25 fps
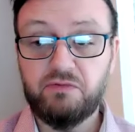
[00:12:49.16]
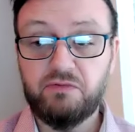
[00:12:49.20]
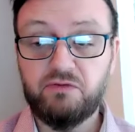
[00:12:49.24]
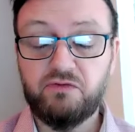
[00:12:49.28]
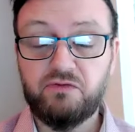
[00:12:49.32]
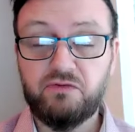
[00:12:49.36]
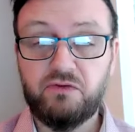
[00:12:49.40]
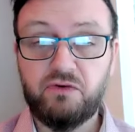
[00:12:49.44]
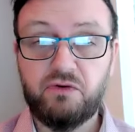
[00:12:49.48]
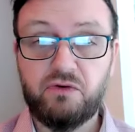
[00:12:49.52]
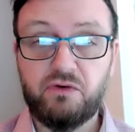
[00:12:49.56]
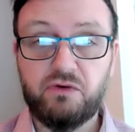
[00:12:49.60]

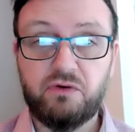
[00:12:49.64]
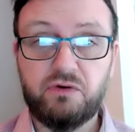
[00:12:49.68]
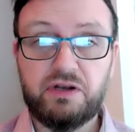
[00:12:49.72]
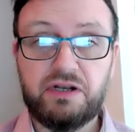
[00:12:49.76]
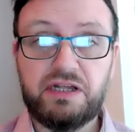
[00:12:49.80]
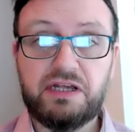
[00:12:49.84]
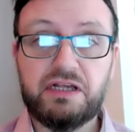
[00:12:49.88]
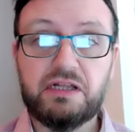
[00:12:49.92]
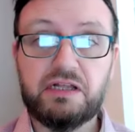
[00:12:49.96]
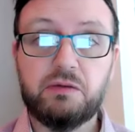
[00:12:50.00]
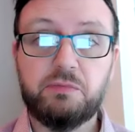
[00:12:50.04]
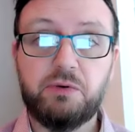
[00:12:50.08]
for
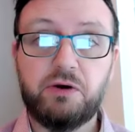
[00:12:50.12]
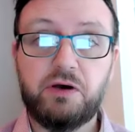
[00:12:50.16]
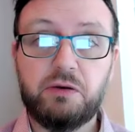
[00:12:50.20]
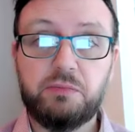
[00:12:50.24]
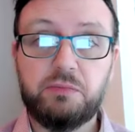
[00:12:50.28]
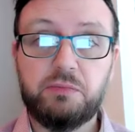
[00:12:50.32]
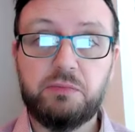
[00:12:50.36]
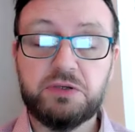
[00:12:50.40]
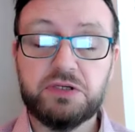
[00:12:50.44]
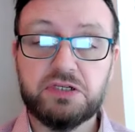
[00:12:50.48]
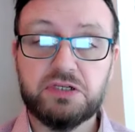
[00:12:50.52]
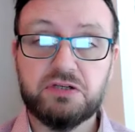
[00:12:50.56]
legal
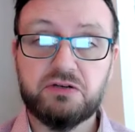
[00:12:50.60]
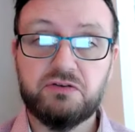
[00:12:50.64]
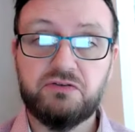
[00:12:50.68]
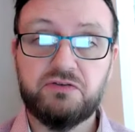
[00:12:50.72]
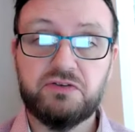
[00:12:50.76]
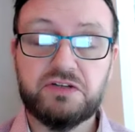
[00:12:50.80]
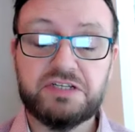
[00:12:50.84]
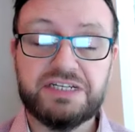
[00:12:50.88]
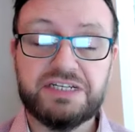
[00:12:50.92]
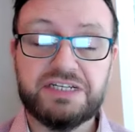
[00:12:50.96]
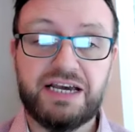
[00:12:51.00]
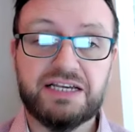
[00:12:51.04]
purposes or
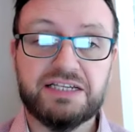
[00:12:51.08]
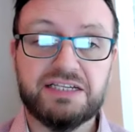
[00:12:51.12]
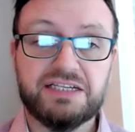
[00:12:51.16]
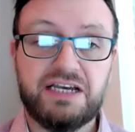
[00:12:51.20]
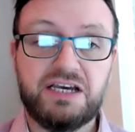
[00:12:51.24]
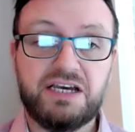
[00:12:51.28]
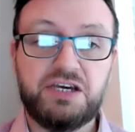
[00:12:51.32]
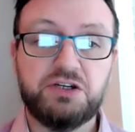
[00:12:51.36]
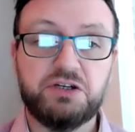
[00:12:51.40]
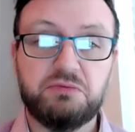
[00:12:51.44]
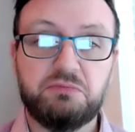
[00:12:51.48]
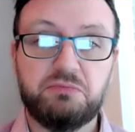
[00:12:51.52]
for
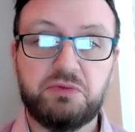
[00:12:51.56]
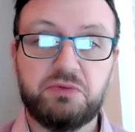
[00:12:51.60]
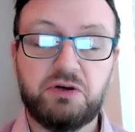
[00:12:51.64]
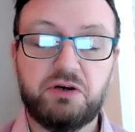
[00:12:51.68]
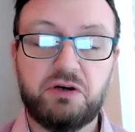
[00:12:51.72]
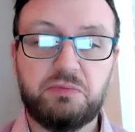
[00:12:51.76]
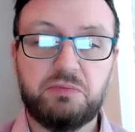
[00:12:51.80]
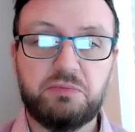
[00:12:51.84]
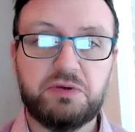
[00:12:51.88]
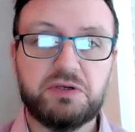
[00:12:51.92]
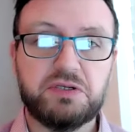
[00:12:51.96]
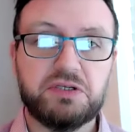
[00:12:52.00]
taxation
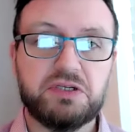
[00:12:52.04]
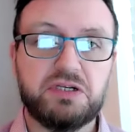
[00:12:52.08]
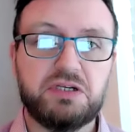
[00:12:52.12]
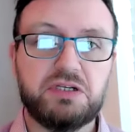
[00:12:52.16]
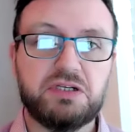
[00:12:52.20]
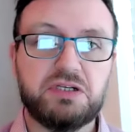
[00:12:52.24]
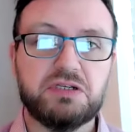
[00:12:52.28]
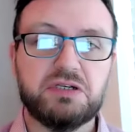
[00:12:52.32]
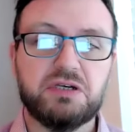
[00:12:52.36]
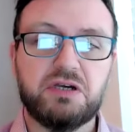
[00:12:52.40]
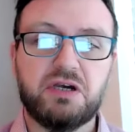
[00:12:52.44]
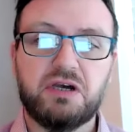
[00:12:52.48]

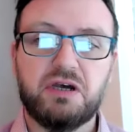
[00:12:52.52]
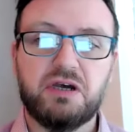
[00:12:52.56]
purposes,